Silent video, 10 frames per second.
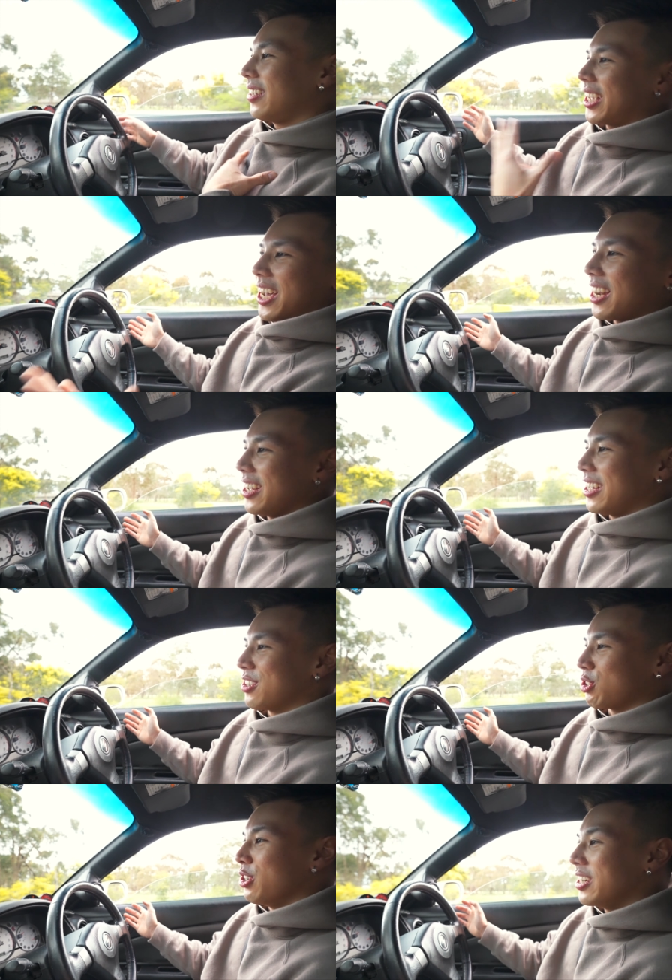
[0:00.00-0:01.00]
it kind of
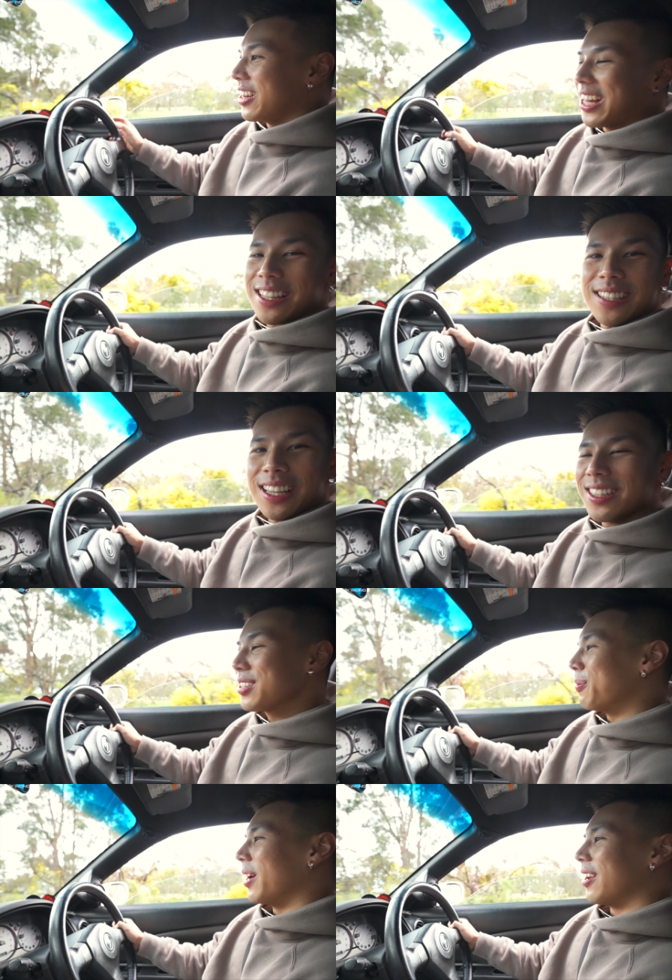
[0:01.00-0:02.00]
is good in that
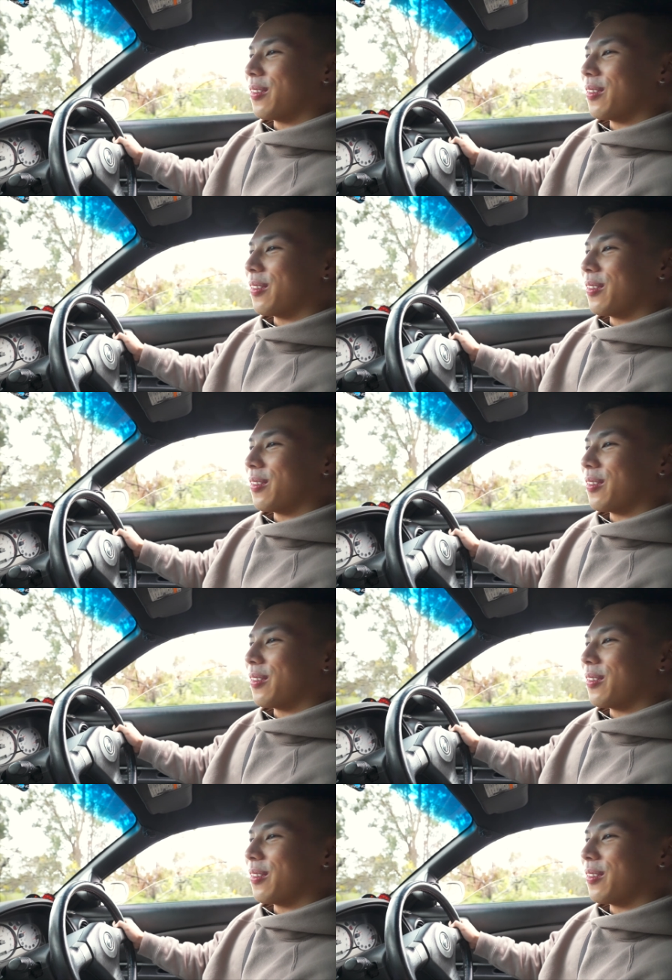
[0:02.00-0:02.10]
sense. But